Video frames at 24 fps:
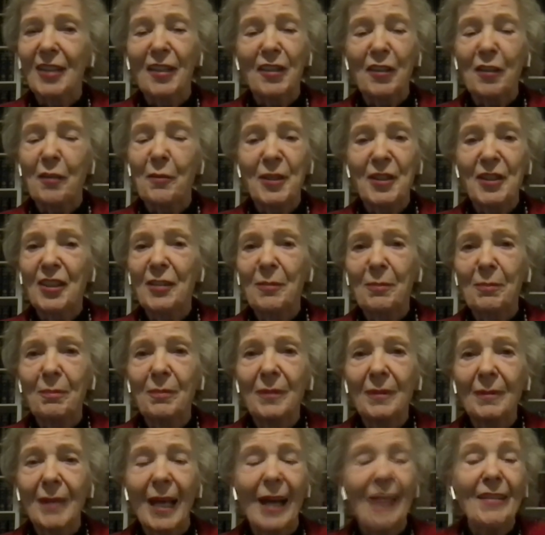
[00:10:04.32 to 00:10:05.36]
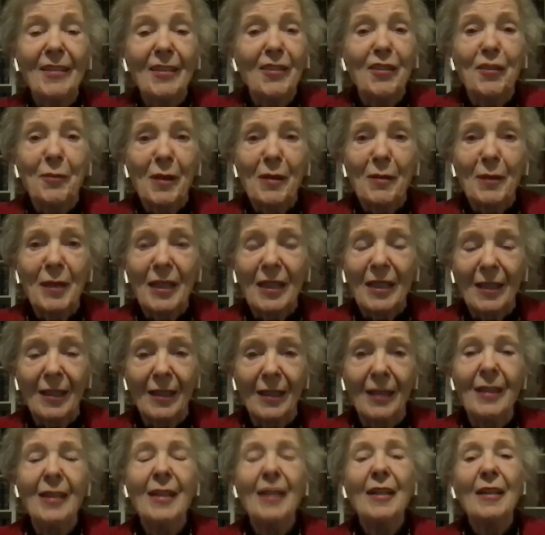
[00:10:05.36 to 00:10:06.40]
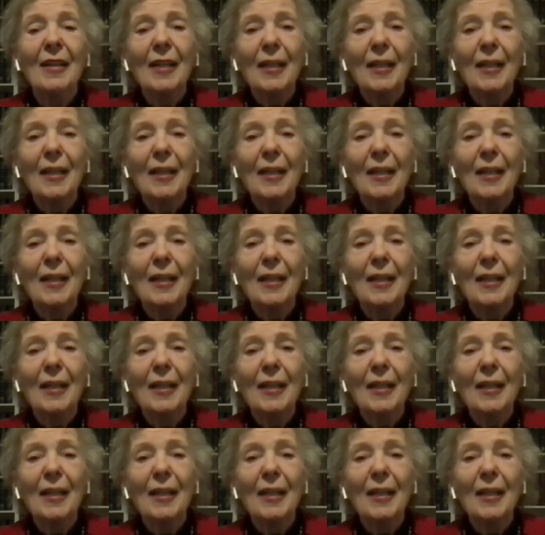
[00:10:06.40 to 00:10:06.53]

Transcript: etc., which has us where we are.